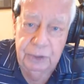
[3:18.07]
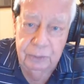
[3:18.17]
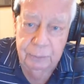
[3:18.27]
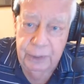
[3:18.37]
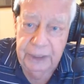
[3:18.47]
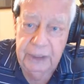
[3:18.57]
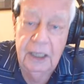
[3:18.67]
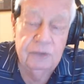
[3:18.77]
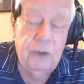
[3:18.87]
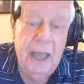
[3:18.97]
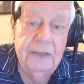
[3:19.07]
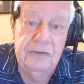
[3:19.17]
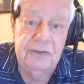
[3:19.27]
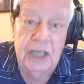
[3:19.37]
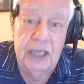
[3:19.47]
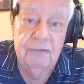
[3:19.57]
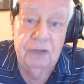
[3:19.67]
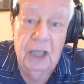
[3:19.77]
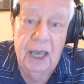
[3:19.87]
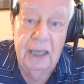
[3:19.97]
a break, trying to save
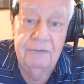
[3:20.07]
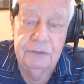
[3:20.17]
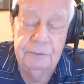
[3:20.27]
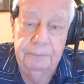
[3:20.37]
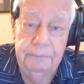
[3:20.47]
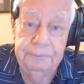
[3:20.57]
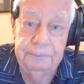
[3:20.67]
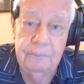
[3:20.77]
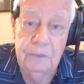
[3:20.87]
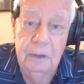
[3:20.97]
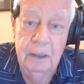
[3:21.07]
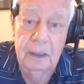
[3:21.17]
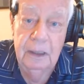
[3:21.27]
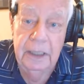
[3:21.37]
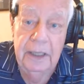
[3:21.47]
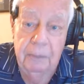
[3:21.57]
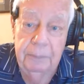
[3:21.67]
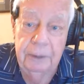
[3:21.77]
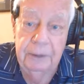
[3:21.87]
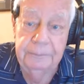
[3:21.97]
lives in Alberta.